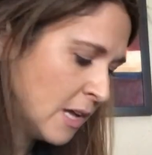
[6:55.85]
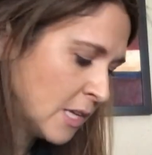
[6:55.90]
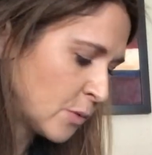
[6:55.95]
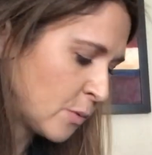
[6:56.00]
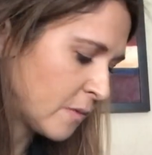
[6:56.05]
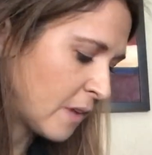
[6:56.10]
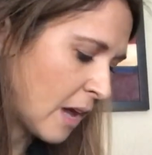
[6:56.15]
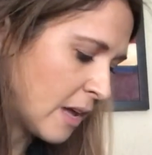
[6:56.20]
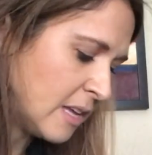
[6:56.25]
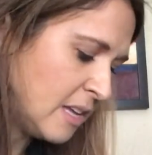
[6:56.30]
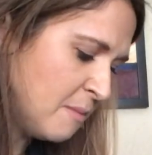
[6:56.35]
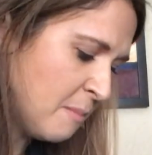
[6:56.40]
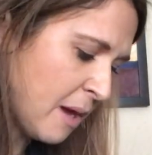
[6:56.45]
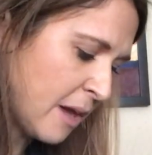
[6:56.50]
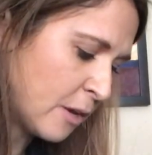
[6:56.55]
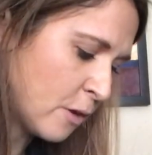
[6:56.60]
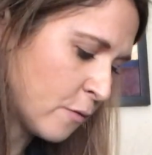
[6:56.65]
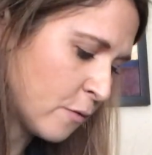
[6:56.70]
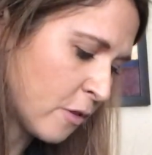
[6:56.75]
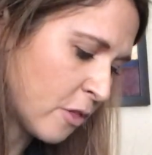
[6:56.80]
So we've got E
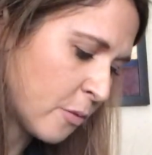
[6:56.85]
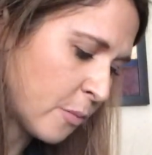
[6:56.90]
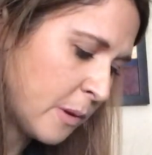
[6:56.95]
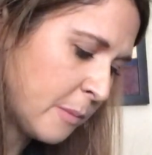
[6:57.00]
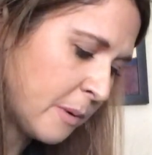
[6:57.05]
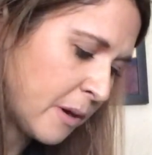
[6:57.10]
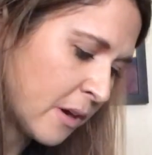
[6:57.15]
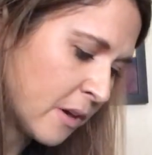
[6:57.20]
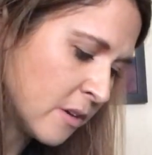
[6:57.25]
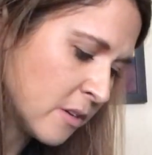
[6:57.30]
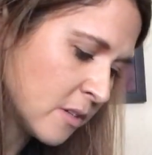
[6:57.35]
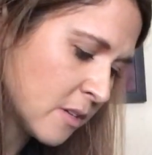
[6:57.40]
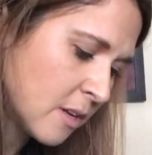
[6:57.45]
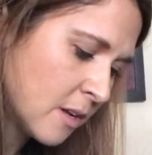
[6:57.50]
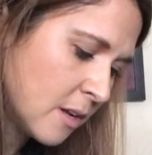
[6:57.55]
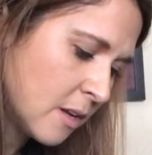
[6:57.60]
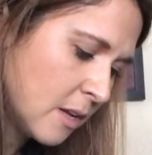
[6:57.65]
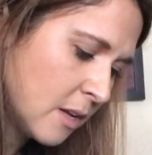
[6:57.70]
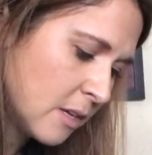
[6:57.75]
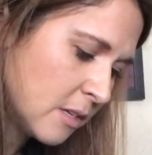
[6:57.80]
minor for 3 bars,
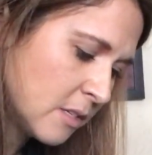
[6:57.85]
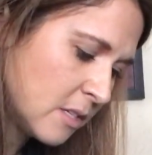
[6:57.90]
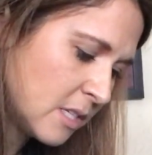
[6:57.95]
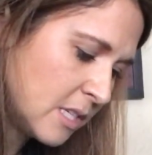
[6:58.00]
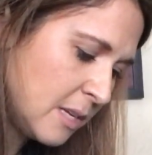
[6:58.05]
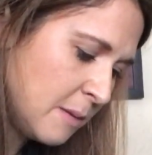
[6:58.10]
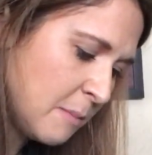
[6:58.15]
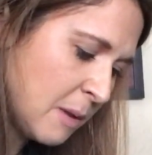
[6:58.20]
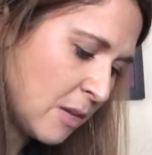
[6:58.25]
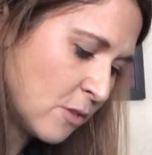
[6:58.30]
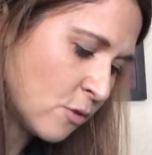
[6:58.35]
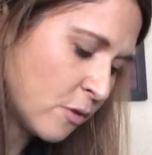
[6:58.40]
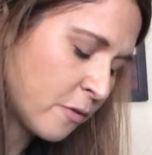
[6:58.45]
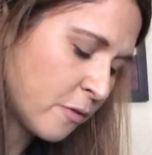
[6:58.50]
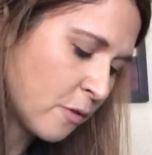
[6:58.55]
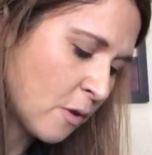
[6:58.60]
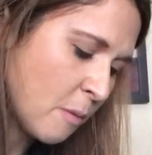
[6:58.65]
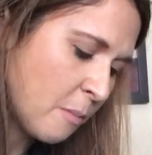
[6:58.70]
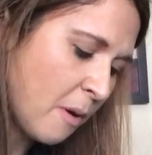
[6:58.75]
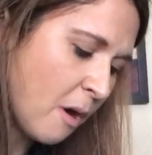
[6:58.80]
C major
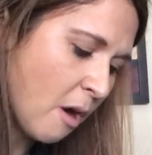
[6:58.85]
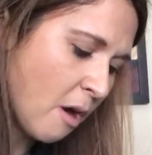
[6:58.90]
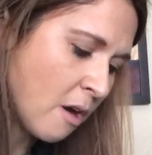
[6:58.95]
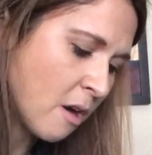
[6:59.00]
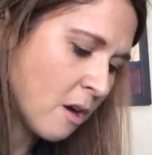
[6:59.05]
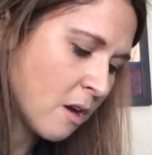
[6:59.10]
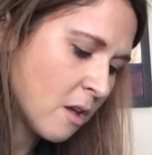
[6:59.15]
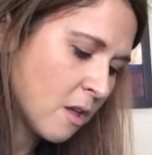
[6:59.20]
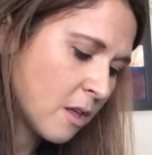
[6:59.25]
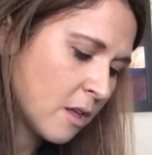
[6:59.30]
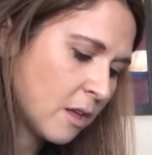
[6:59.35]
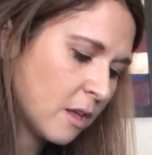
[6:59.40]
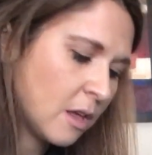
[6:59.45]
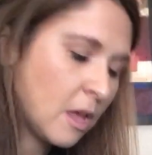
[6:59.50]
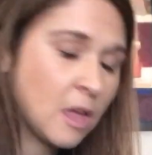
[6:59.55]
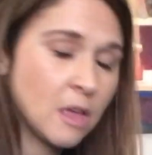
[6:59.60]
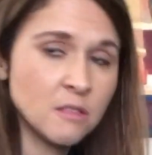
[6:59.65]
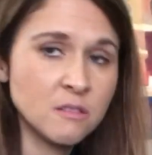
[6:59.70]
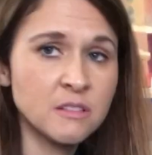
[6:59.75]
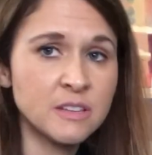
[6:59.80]
for a bar.
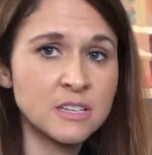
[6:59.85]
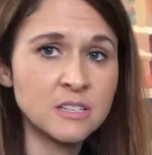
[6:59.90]
At